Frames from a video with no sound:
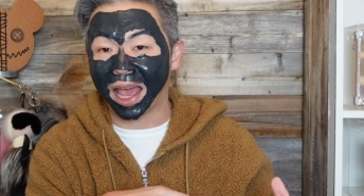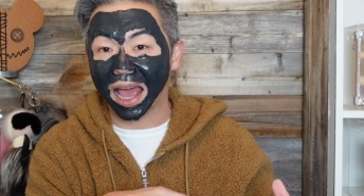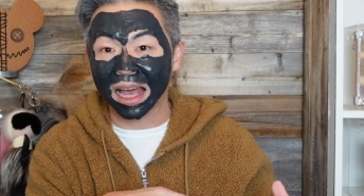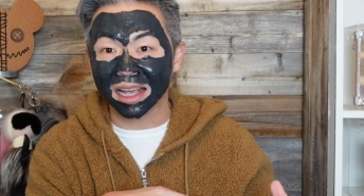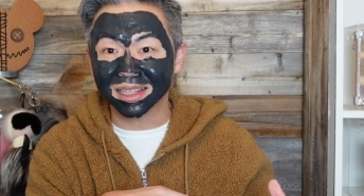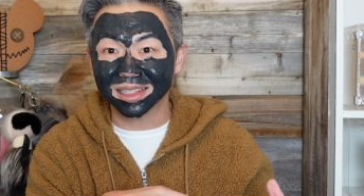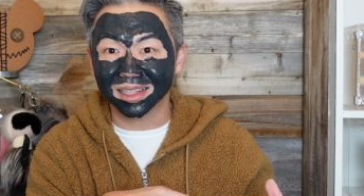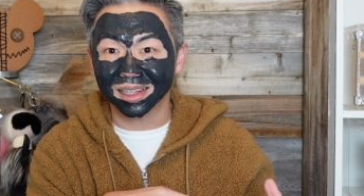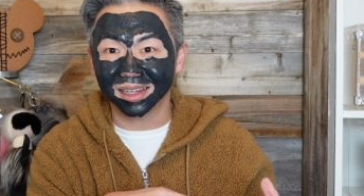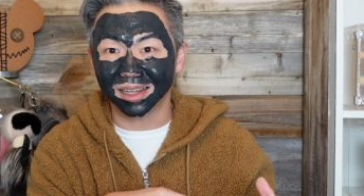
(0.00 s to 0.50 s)

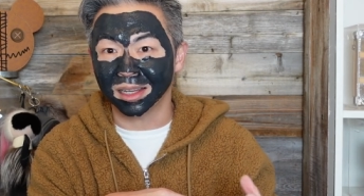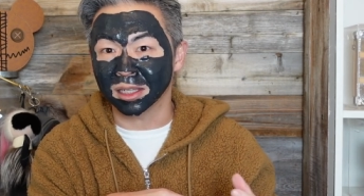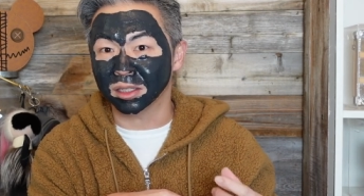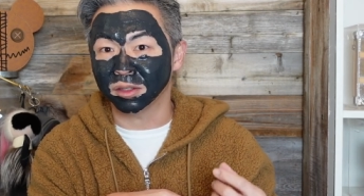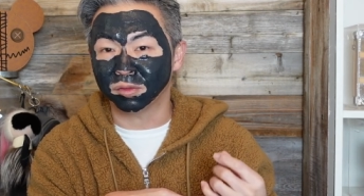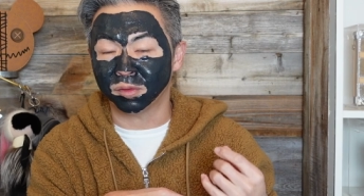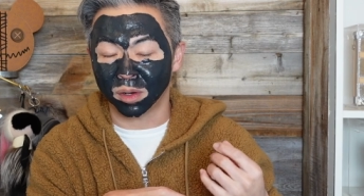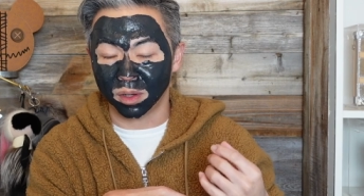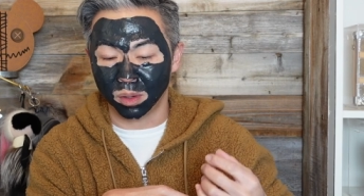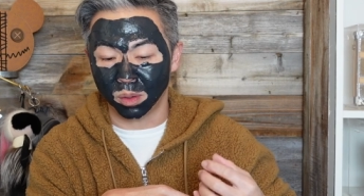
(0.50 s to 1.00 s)
acid is
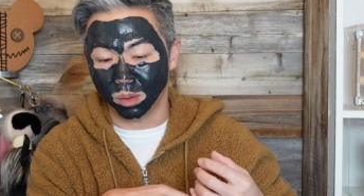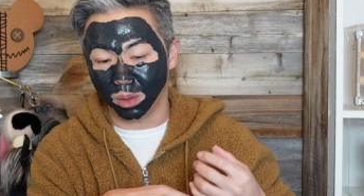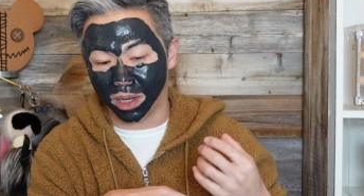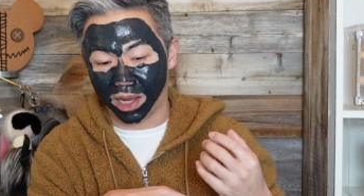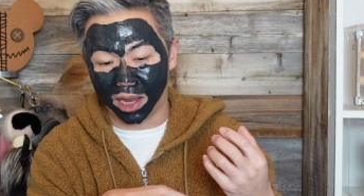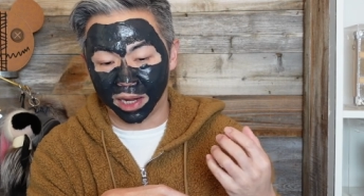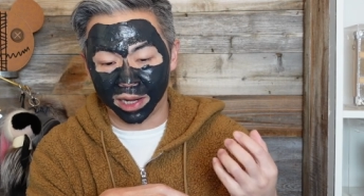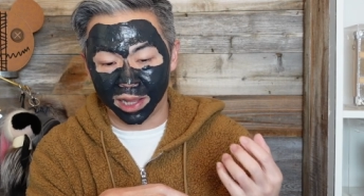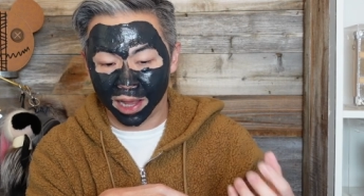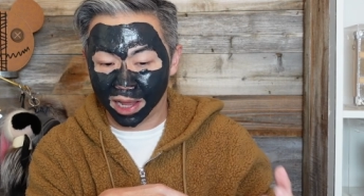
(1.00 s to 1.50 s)
from
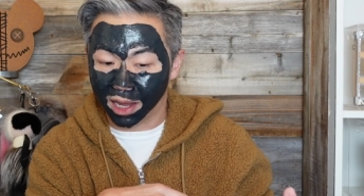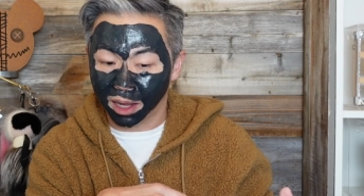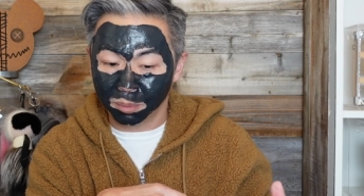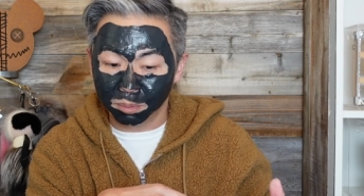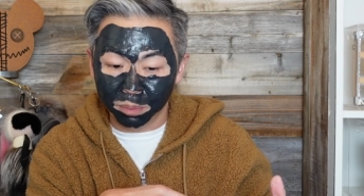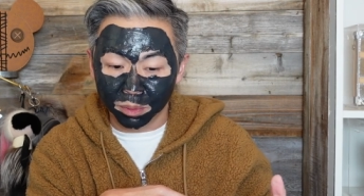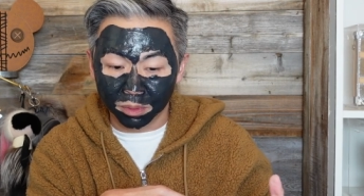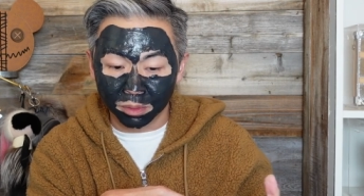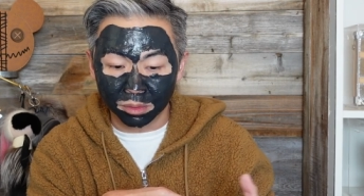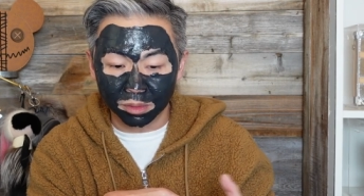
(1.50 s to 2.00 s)
organic
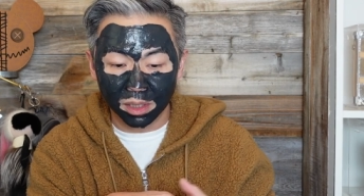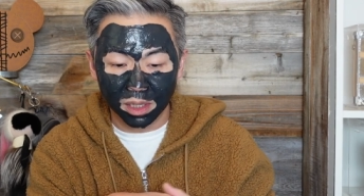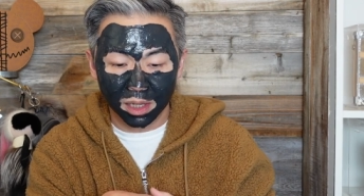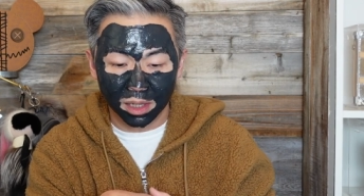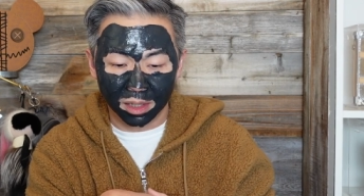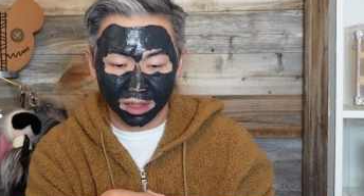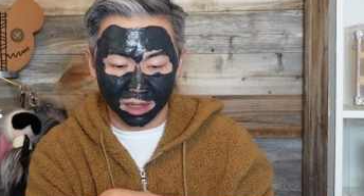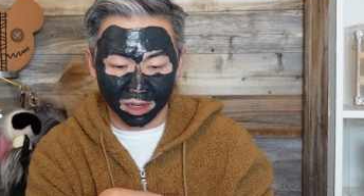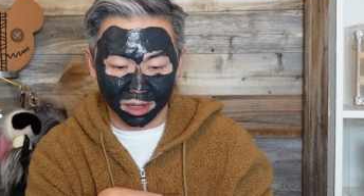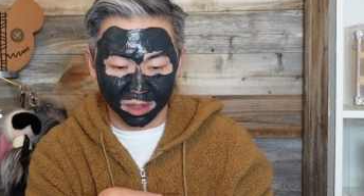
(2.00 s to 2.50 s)
apple.
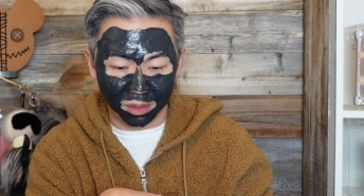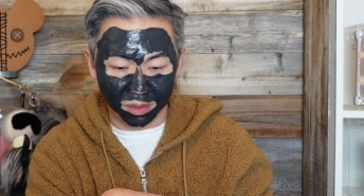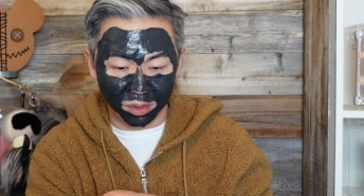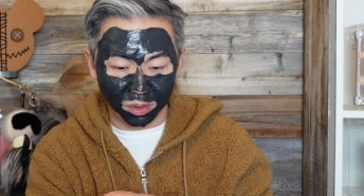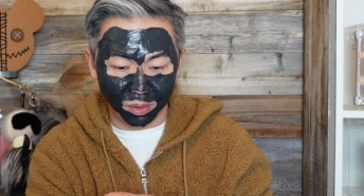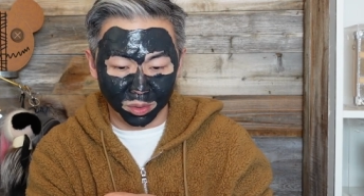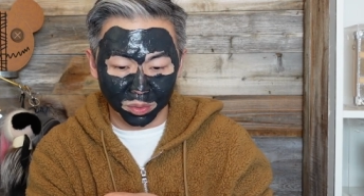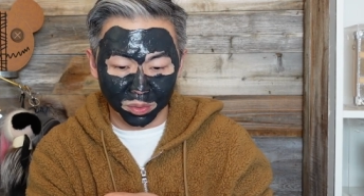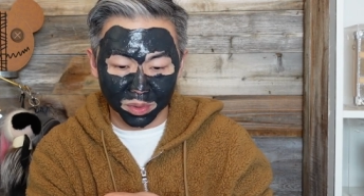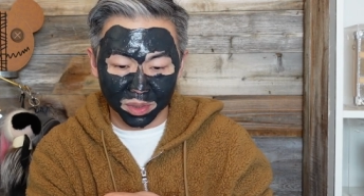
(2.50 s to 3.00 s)
They are
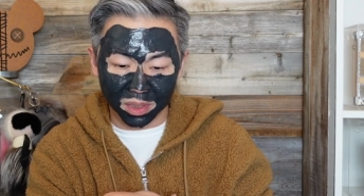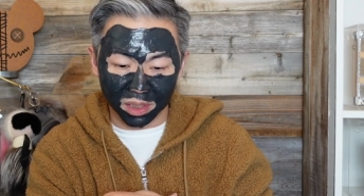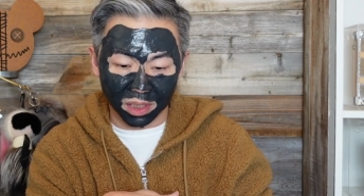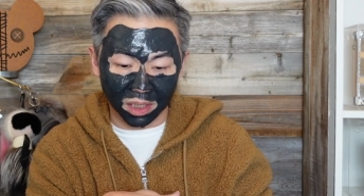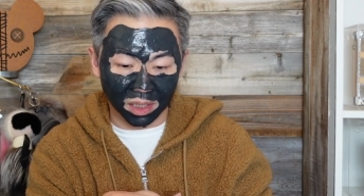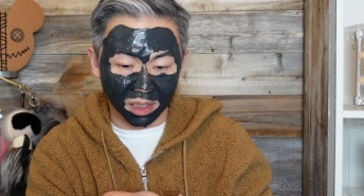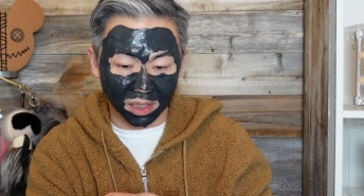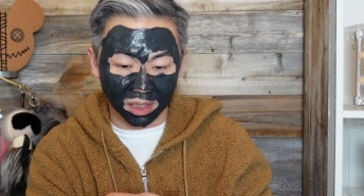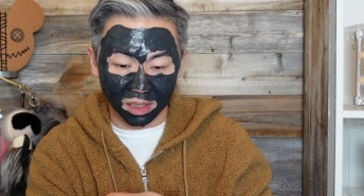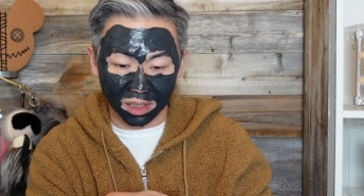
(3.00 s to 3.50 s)

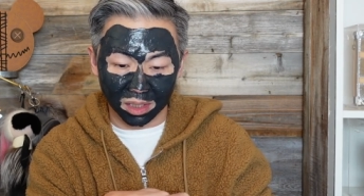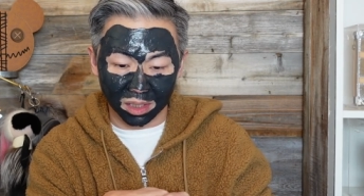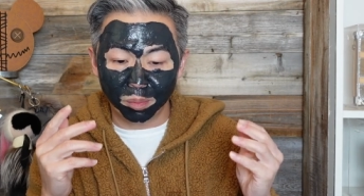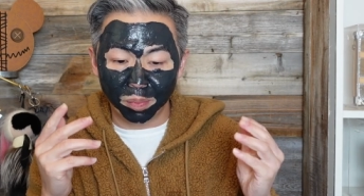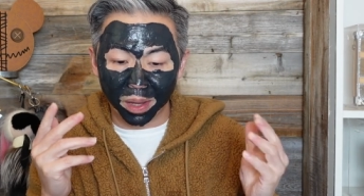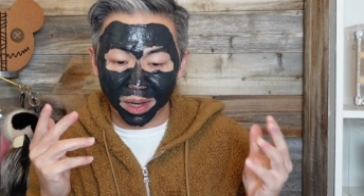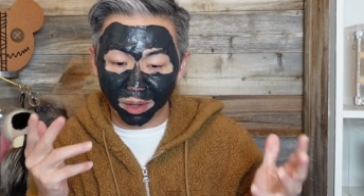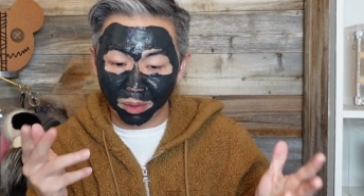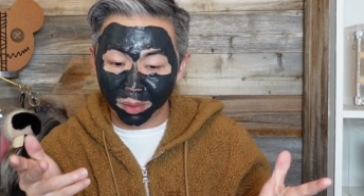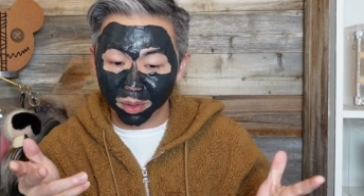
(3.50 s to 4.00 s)
using
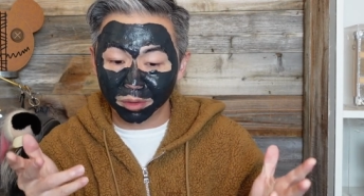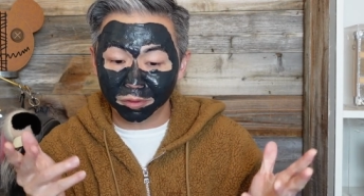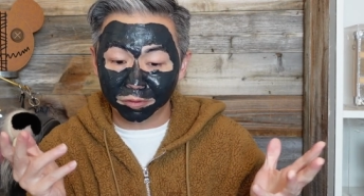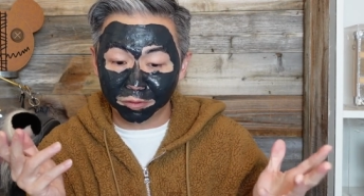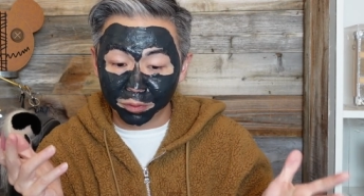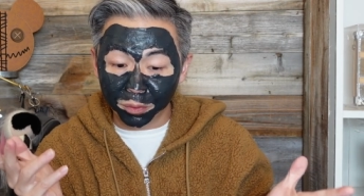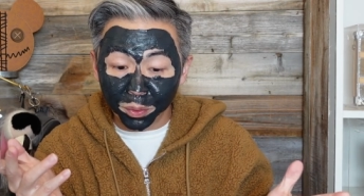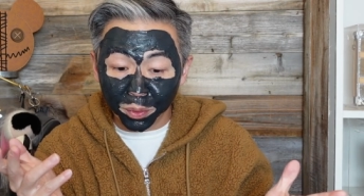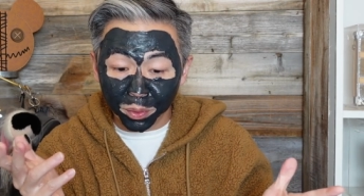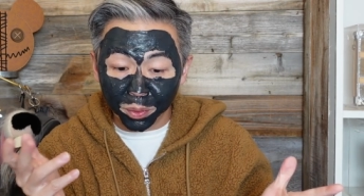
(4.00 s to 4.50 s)
berry
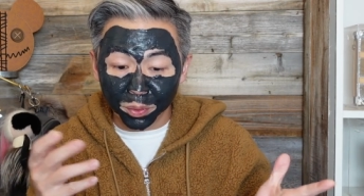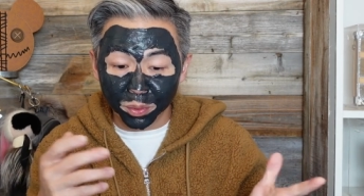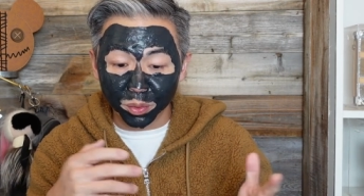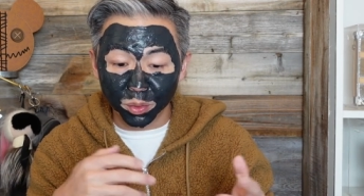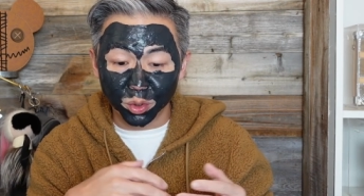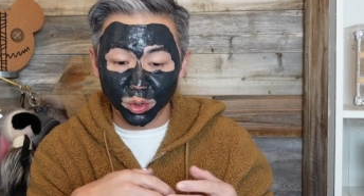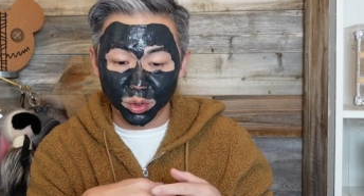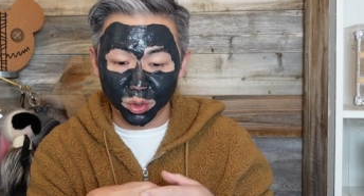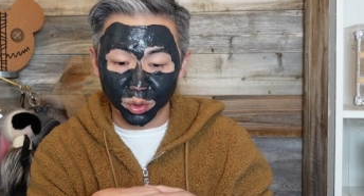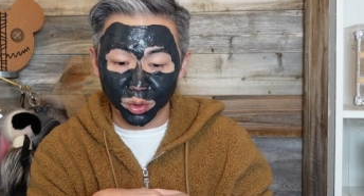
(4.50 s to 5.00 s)

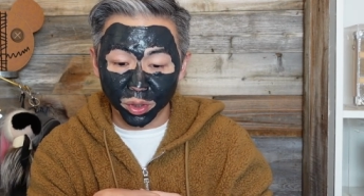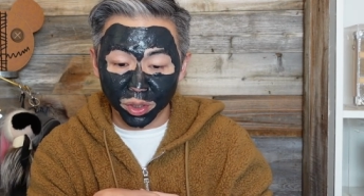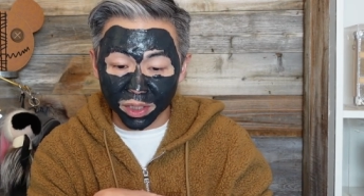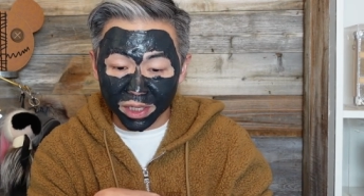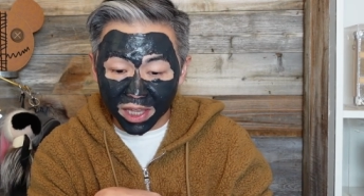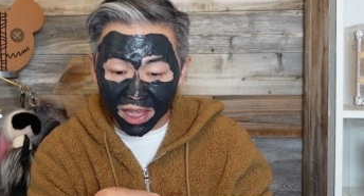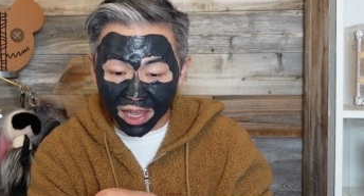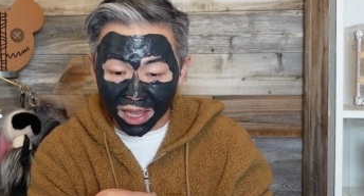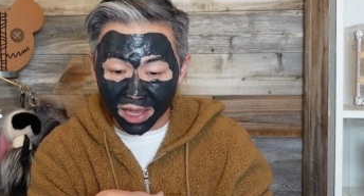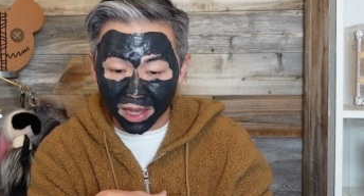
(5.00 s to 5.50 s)
fruit, sugar
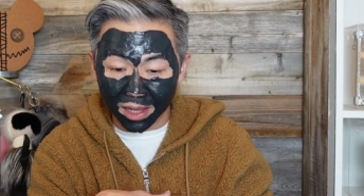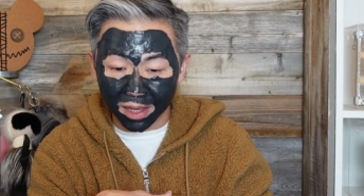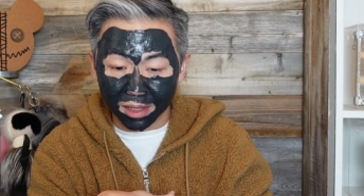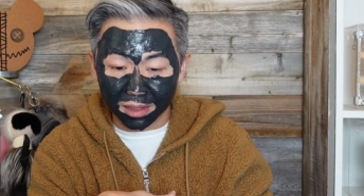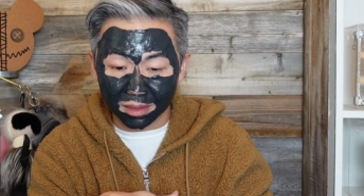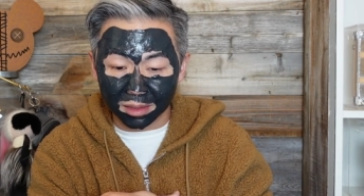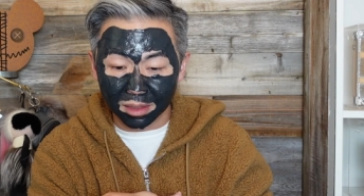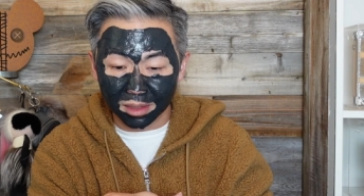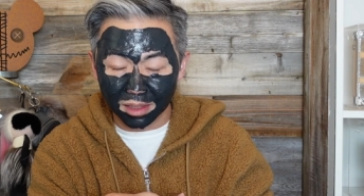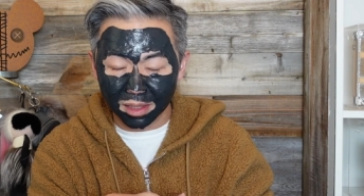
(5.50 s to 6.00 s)

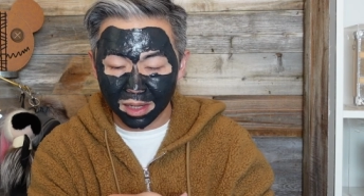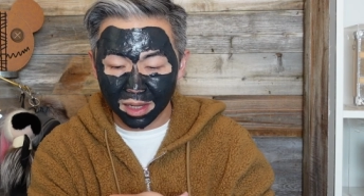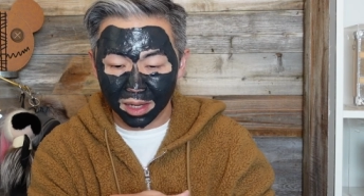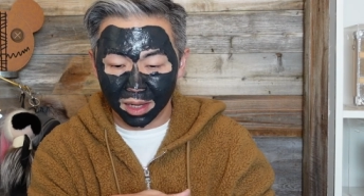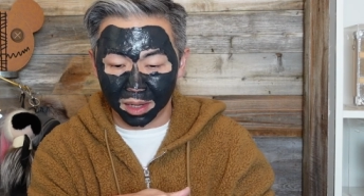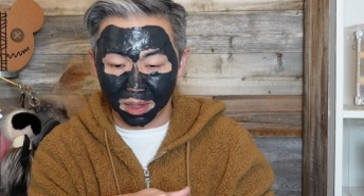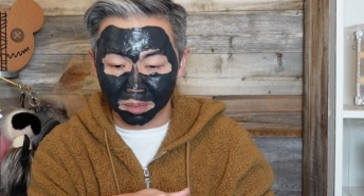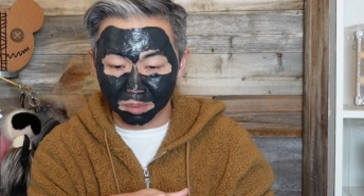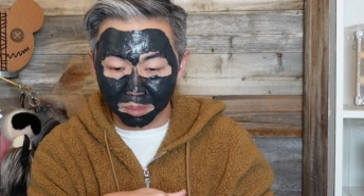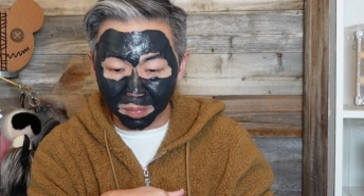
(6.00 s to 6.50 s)
cane,
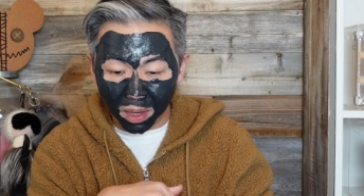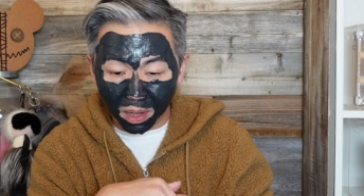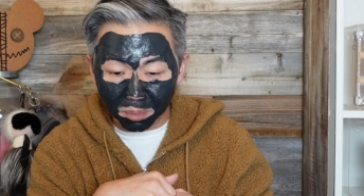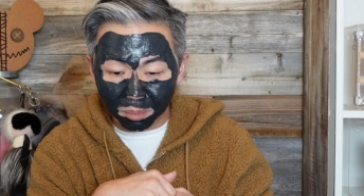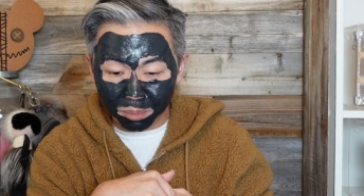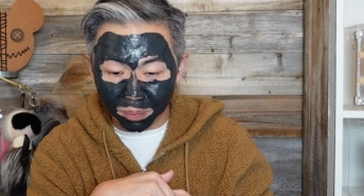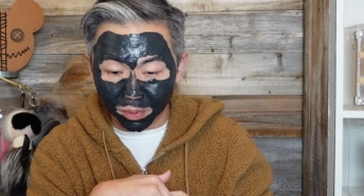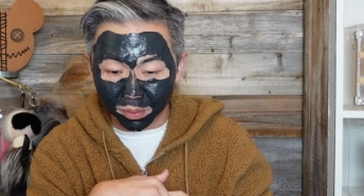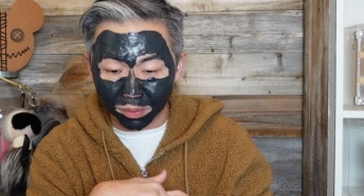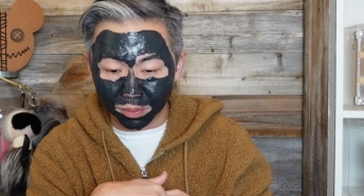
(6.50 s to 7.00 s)
and
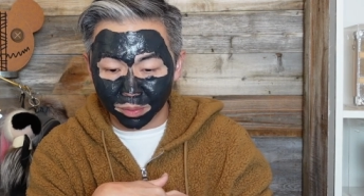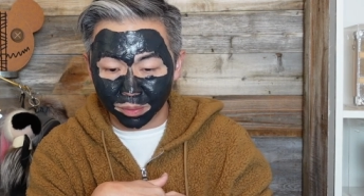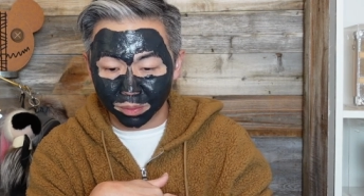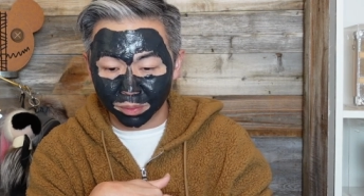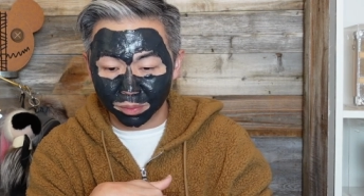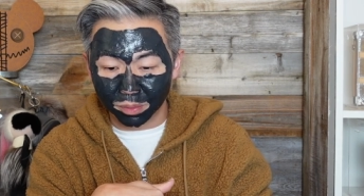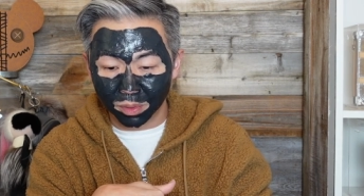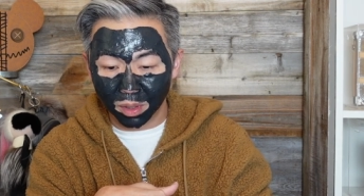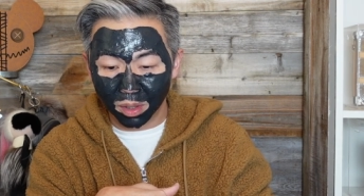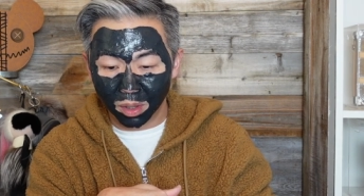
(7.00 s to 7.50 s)
maple.